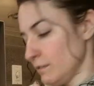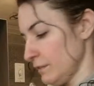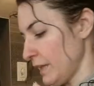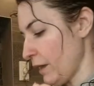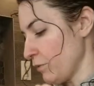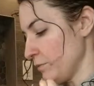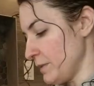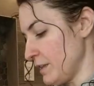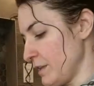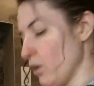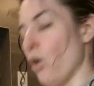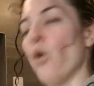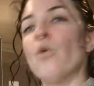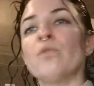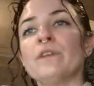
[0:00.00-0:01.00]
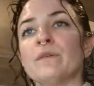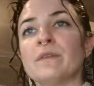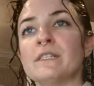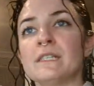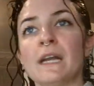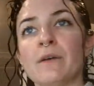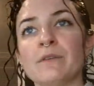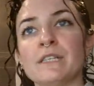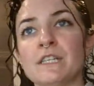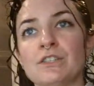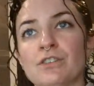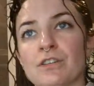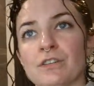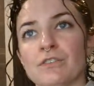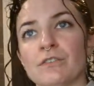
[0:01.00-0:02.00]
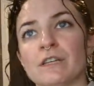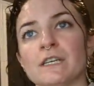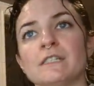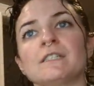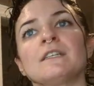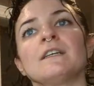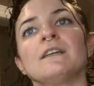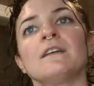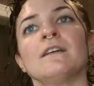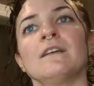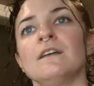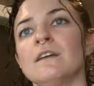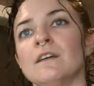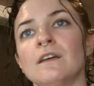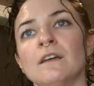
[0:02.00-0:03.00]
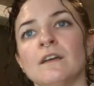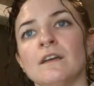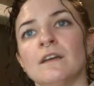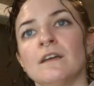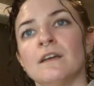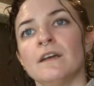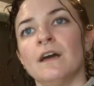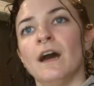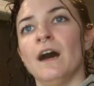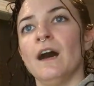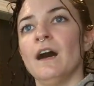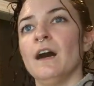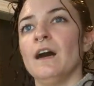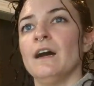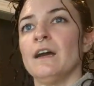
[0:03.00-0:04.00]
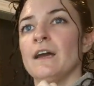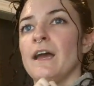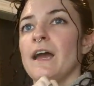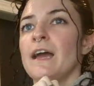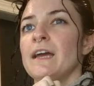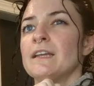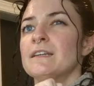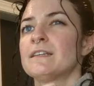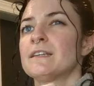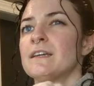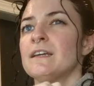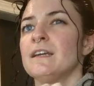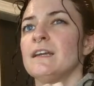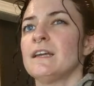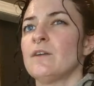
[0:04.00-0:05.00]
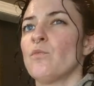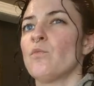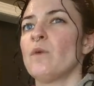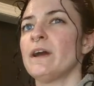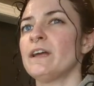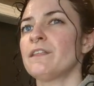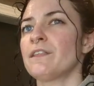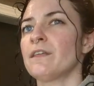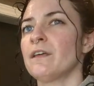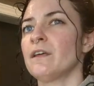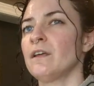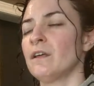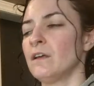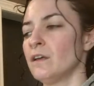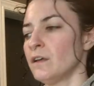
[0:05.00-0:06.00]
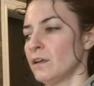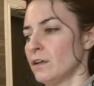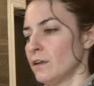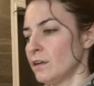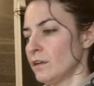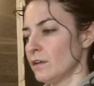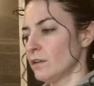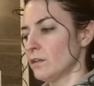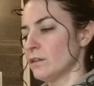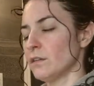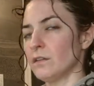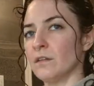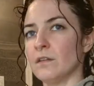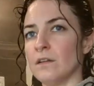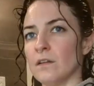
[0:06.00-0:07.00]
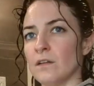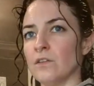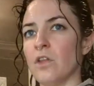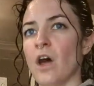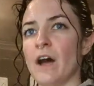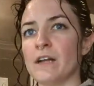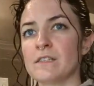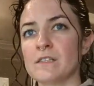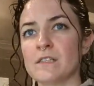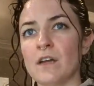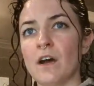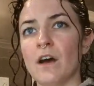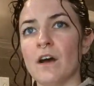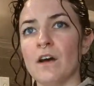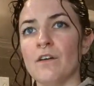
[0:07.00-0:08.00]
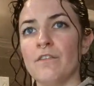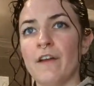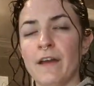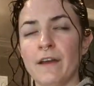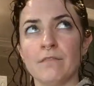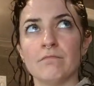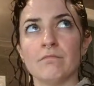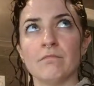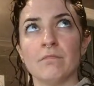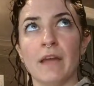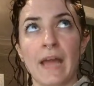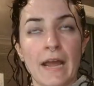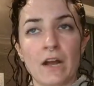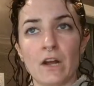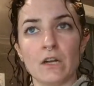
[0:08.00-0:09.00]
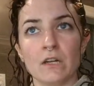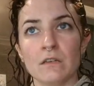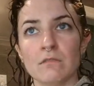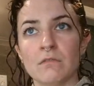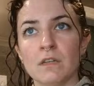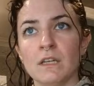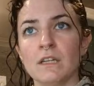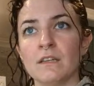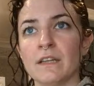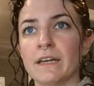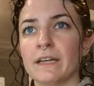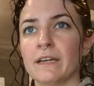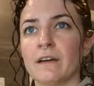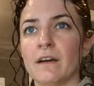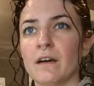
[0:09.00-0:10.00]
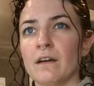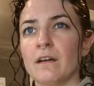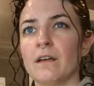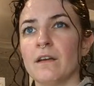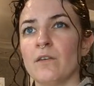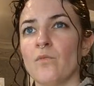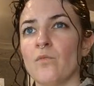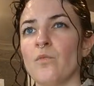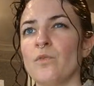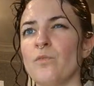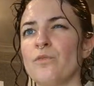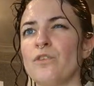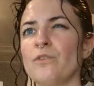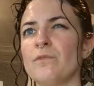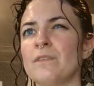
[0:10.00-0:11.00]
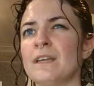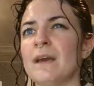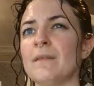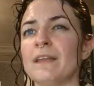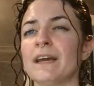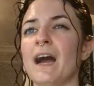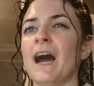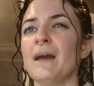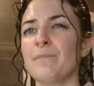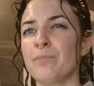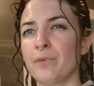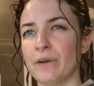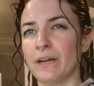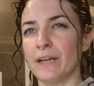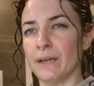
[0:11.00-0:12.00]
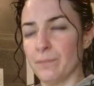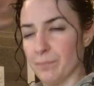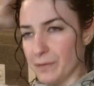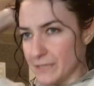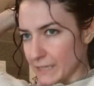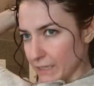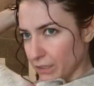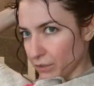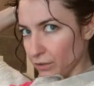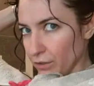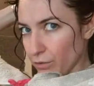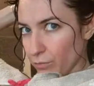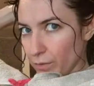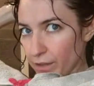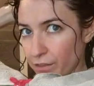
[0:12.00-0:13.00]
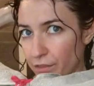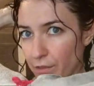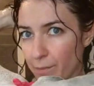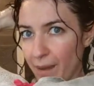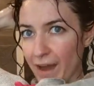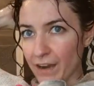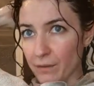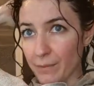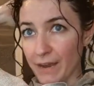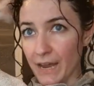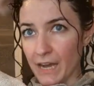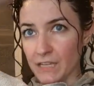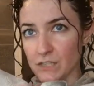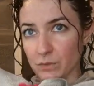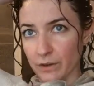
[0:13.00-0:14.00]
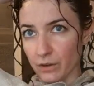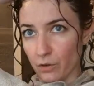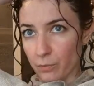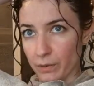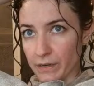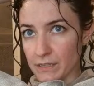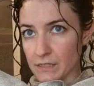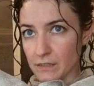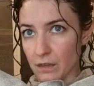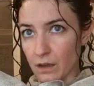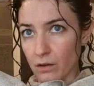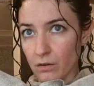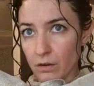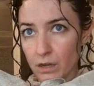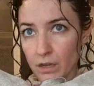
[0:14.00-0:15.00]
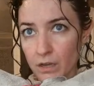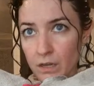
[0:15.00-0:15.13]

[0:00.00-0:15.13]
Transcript: That would be the only reason I would teach you to do this. And with lots of hair, I'm pretty particular with the back of my head, so I go pretty slow.